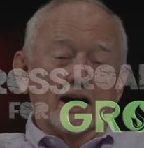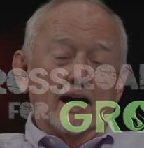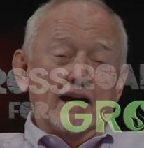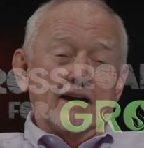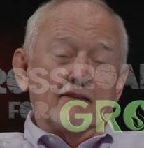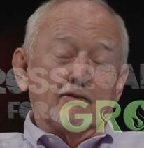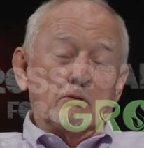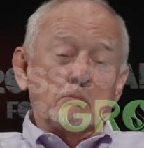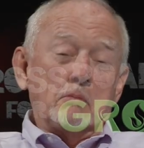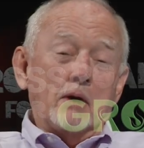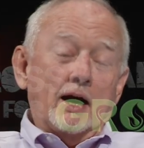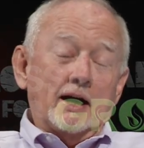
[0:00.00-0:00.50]

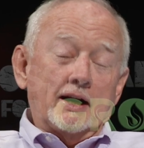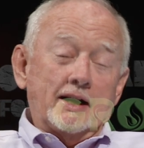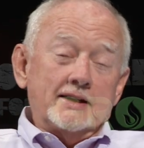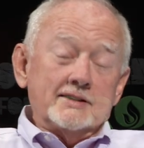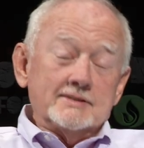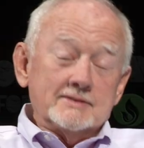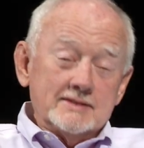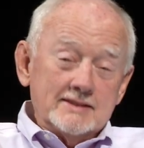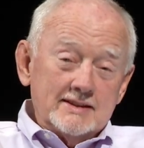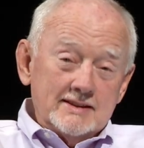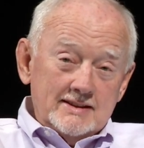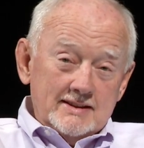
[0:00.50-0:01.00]
everybody.
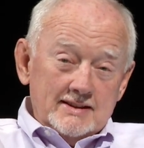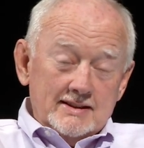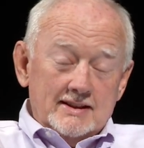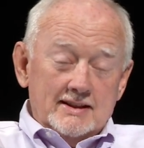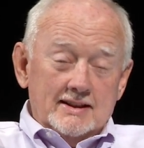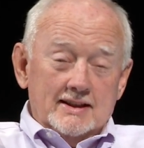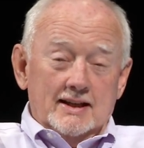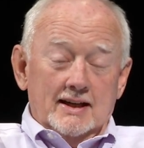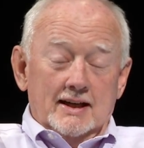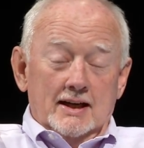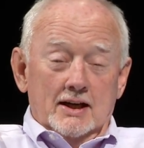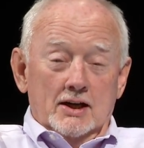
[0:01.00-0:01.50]

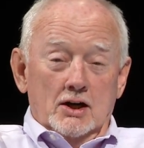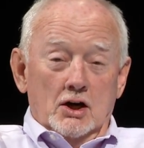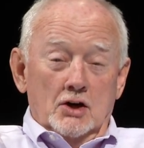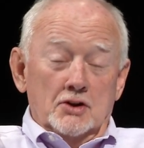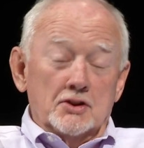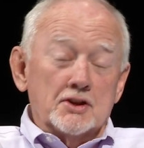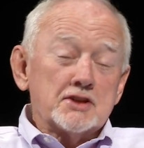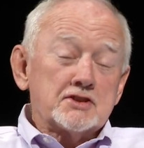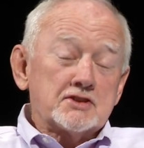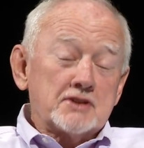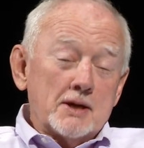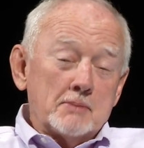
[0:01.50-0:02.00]

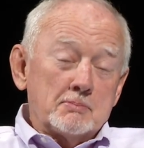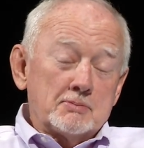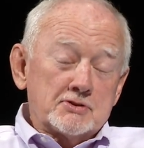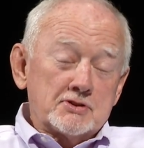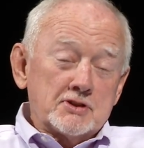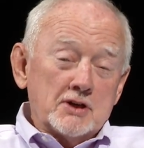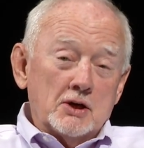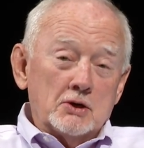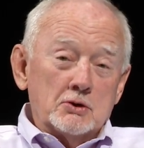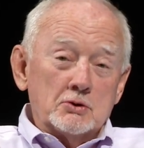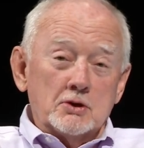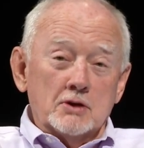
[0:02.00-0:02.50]
On this
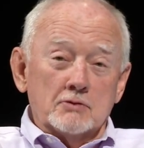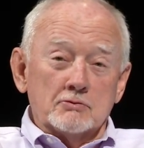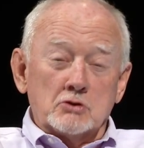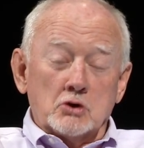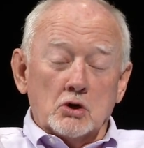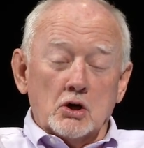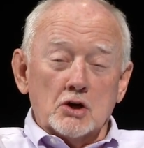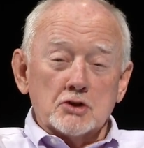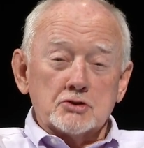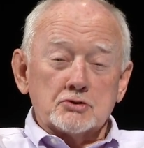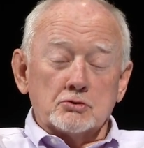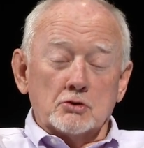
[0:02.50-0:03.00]
episode of
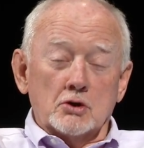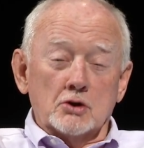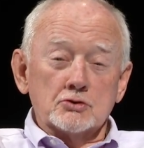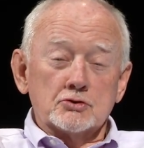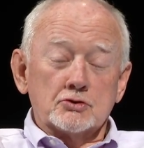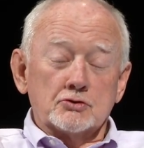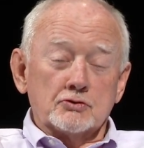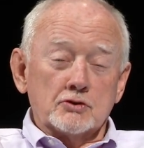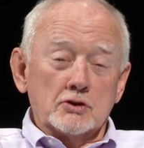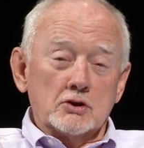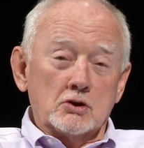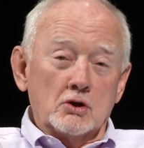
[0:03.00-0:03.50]

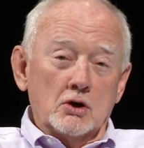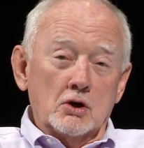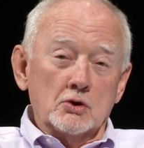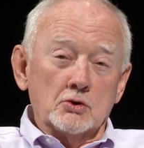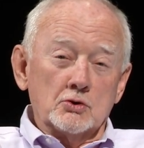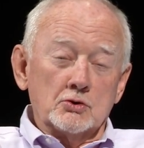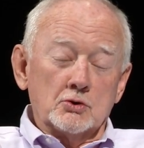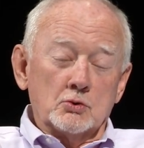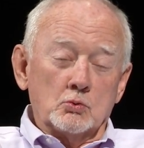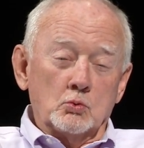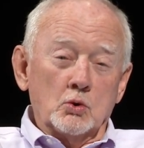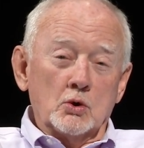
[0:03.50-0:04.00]
Crossroads for
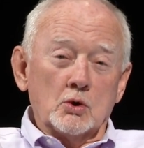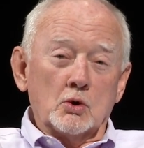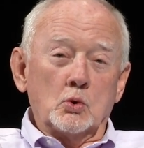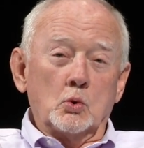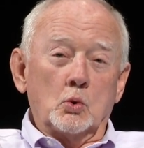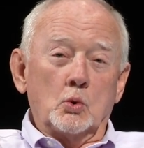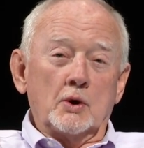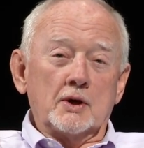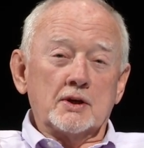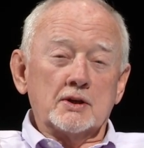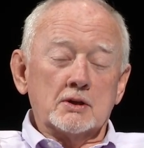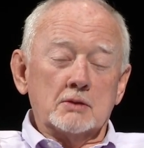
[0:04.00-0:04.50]
Growth, we're
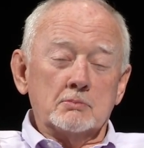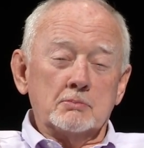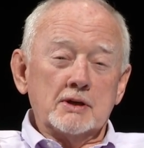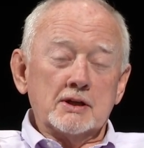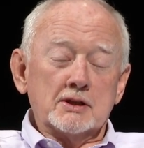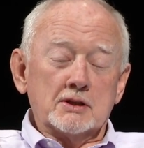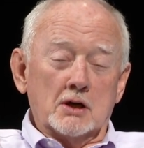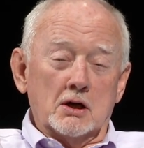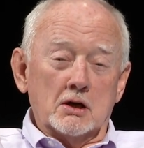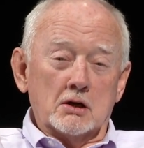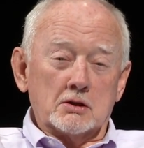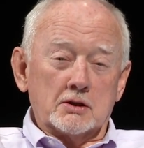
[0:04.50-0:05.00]
going to
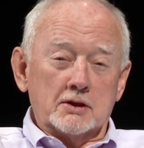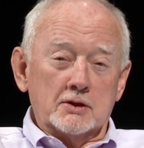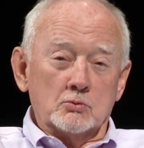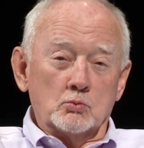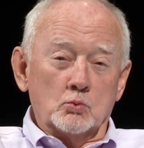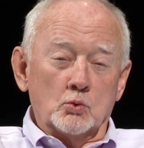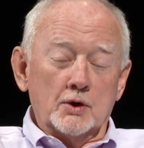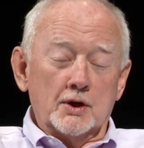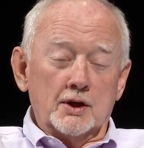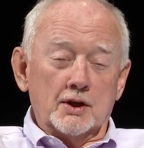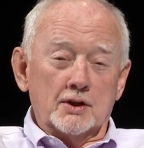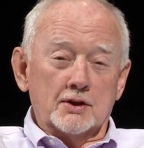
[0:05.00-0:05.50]
be
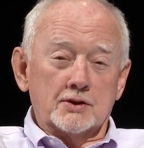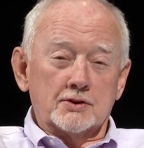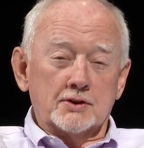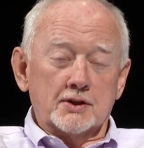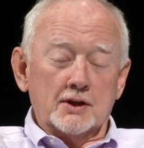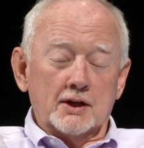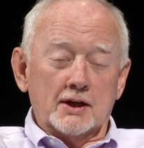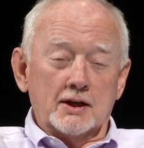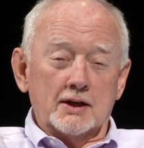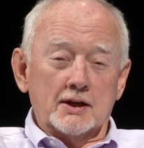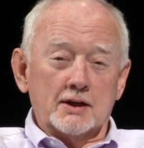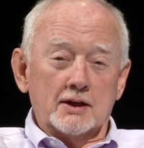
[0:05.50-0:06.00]
talking with
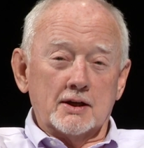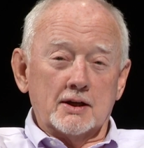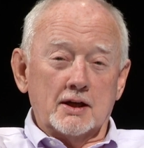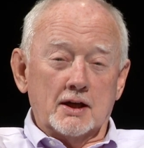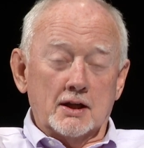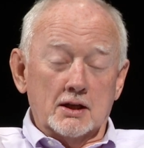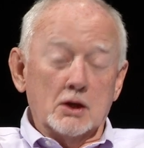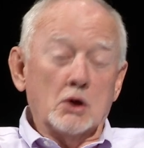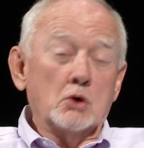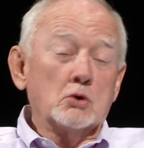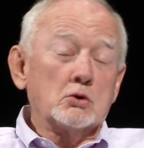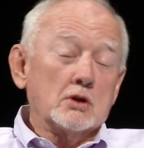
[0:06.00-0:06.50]

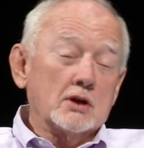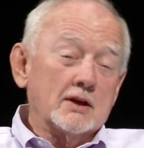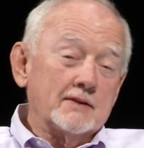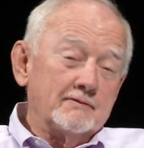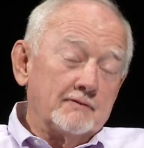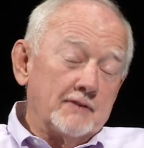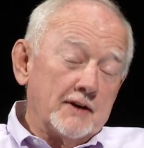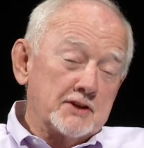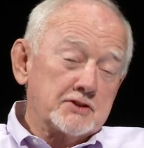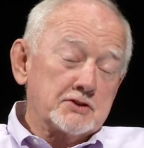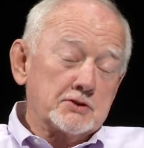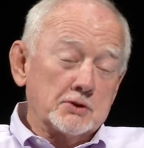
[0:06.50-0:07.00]
a local
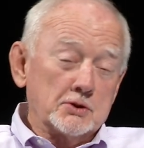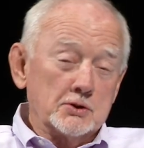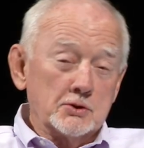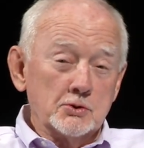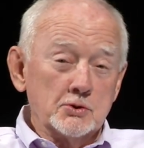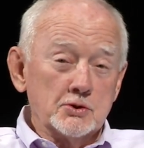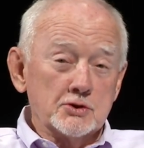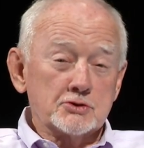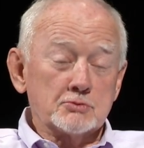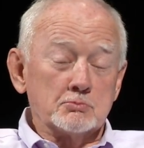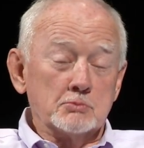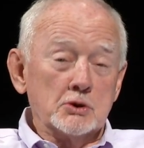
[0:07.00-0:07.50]
investor
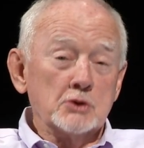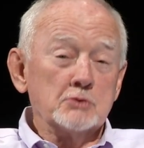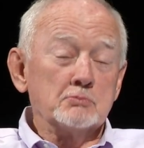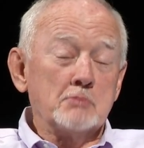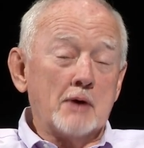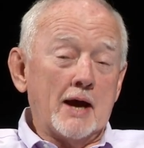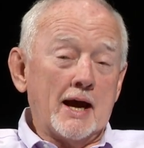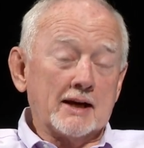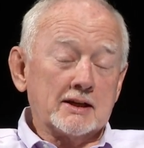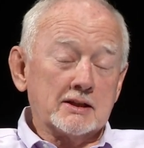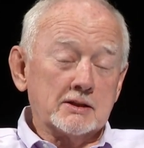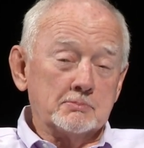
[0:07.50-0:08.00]
who has moved
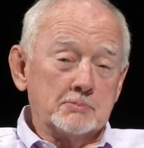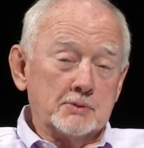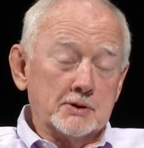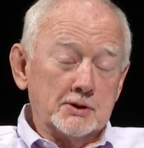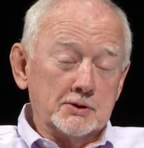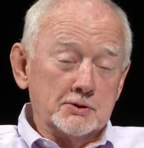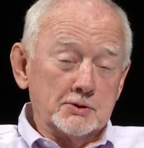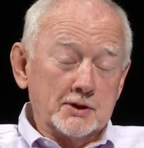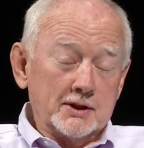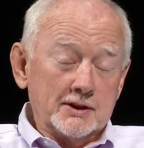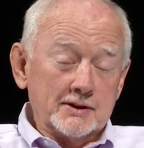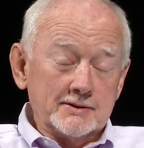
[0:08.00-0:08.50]
back to
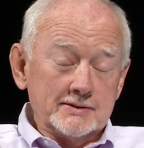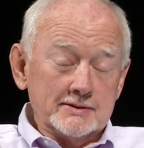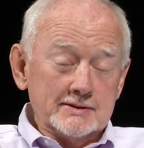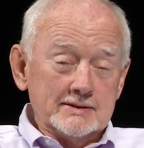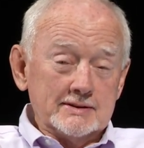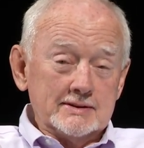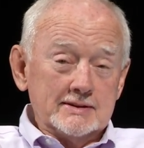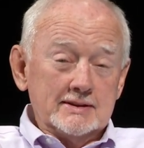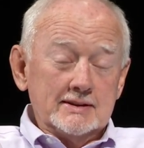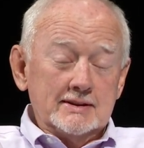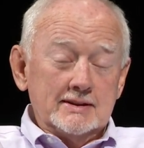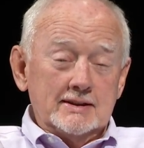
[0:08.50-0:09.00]
Paducah
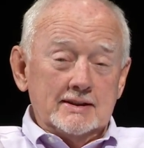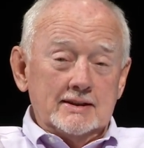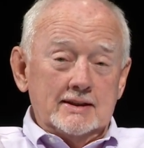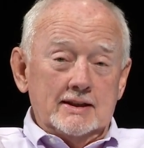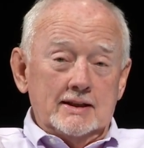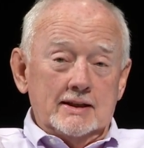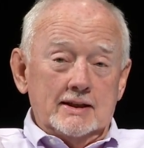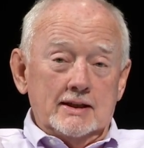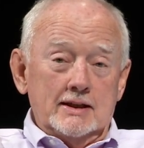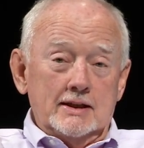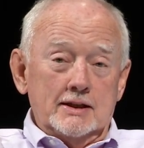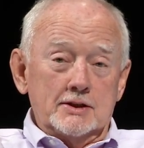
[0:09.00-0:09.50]

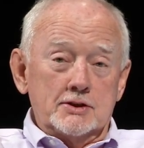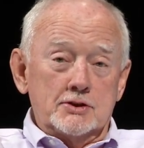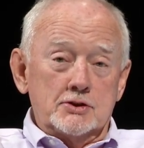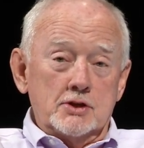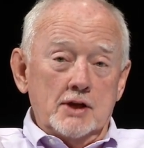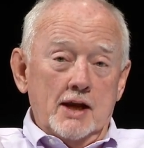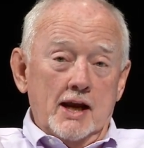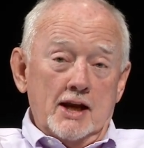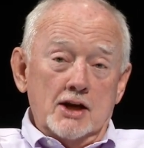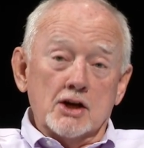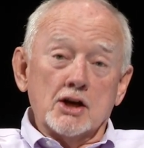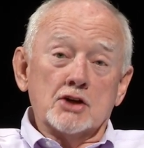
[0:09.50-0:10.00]

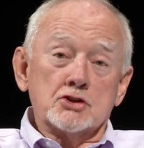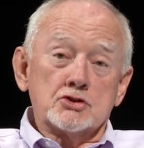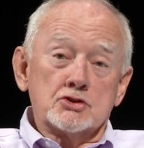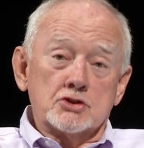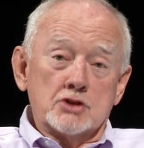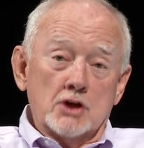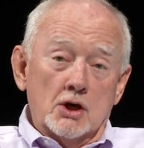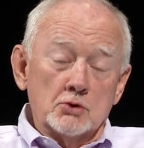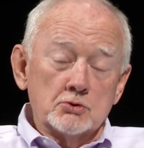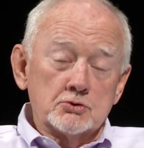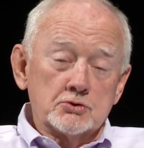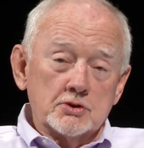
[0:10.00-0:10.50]
and has
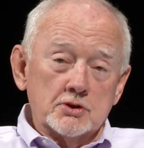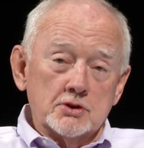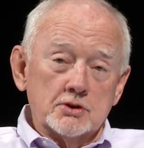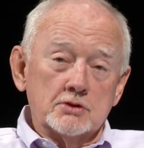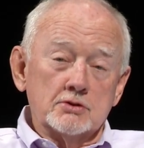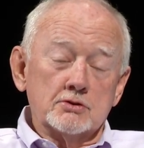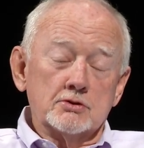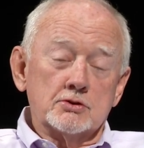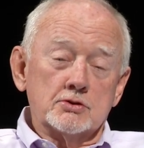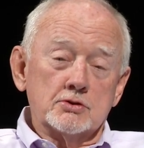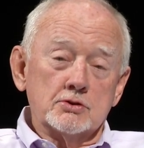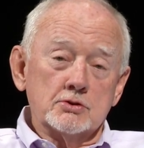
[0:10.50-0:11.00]

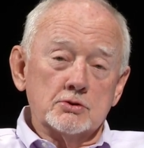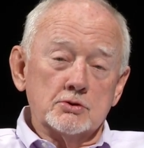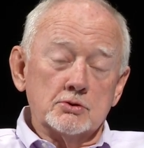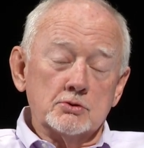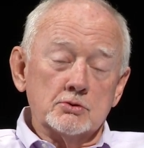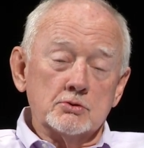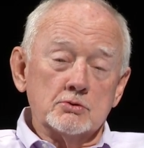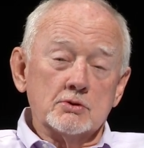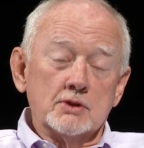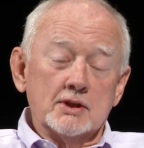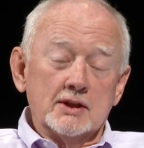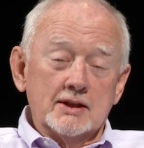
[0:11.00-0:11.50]
chosen
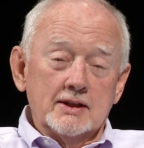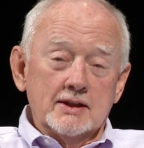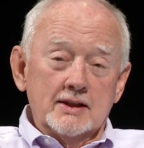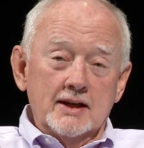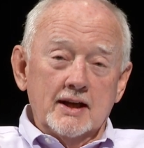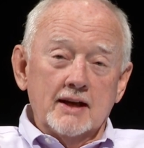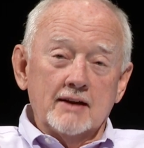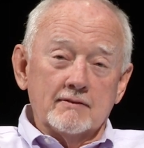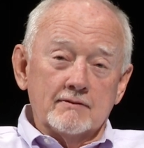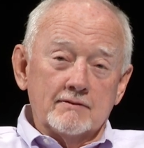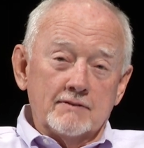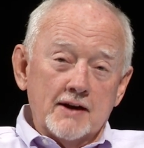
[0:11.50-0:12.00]
to
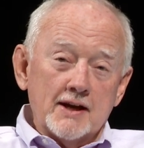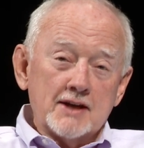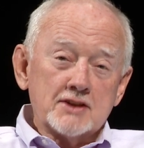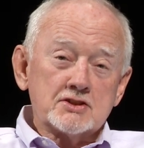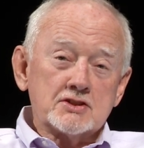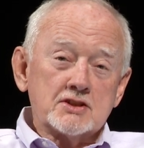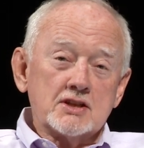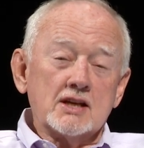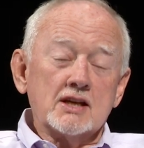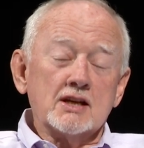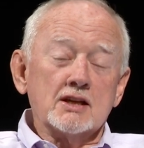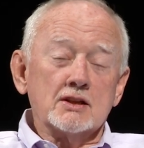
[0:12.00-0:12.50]

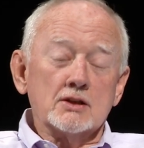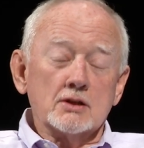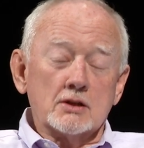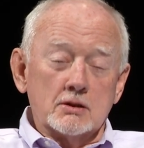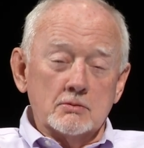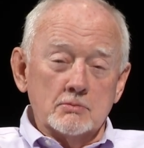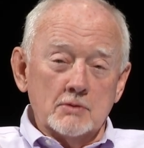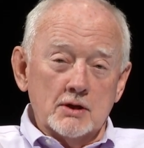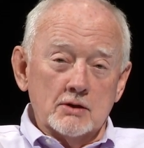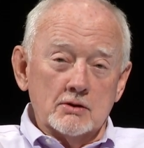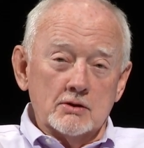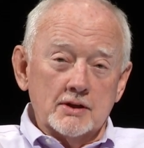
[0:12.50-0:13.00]
invest in the
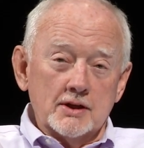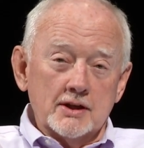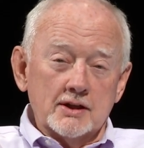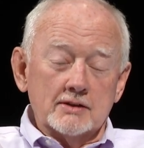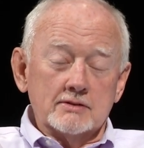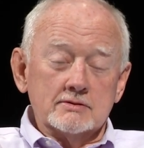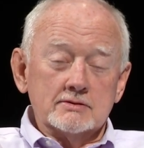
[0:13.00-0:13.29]
community.